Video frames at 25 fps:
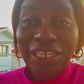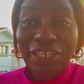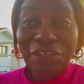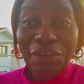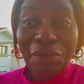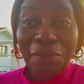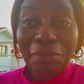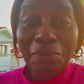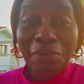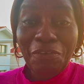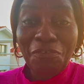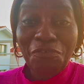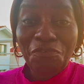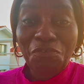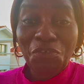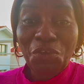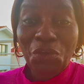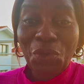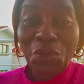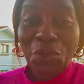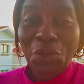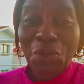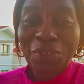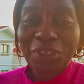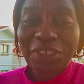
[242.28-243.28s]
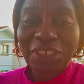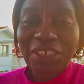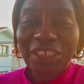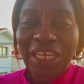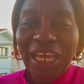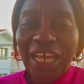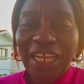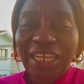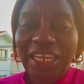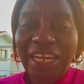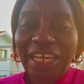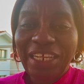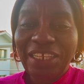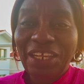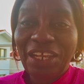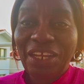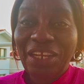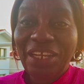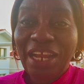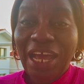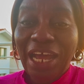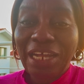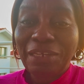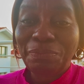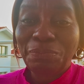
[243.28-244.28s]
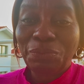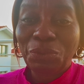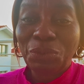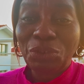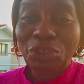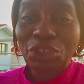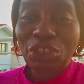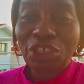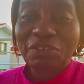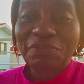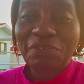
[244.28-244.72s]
Number four, God said, let the land produce